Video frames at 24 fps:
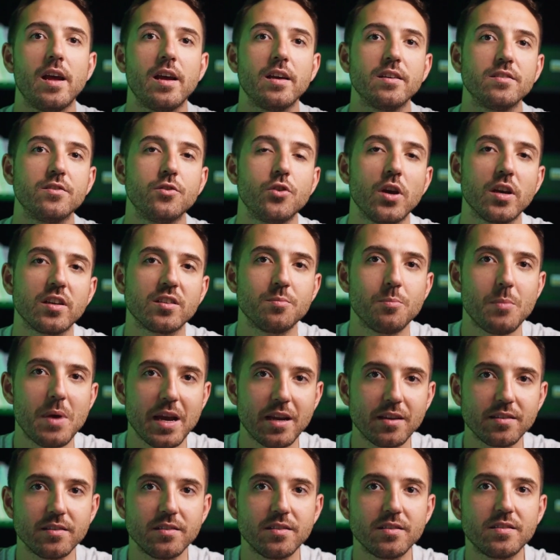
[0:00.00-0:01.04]
As UX
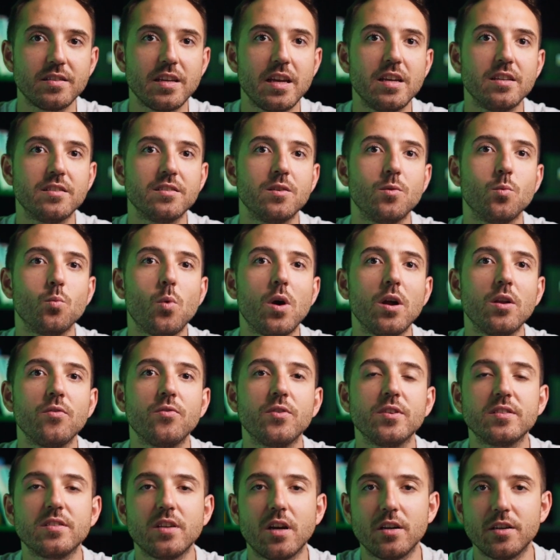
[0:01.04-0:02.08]
Magazine states in one of
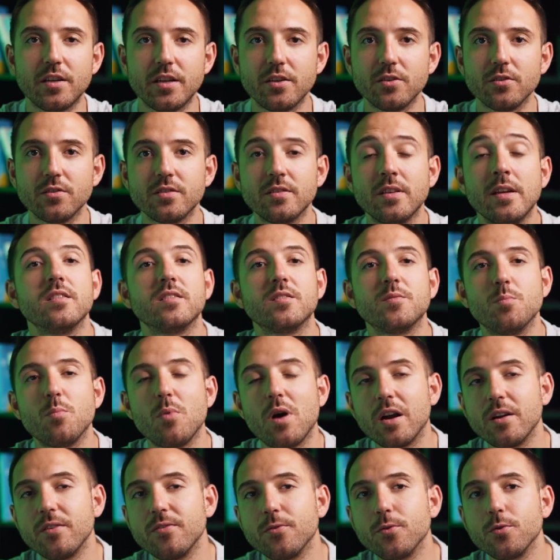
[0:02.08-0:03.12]
its articles,
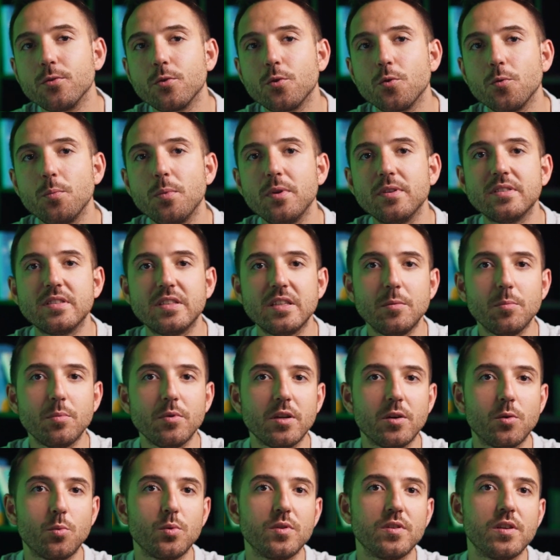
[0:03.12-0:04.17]
smartphone could be
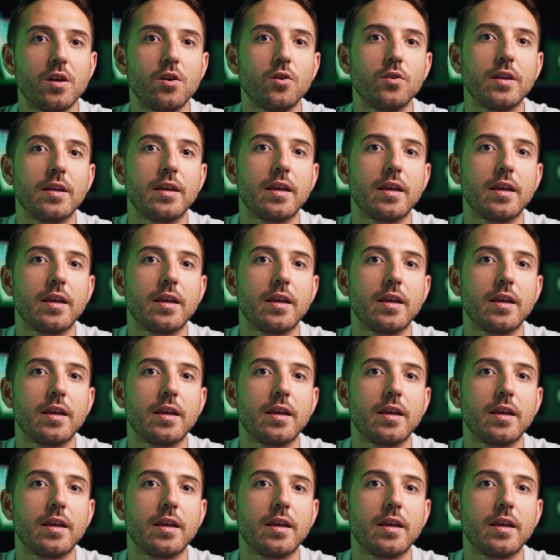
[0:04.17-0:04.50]
simpler without a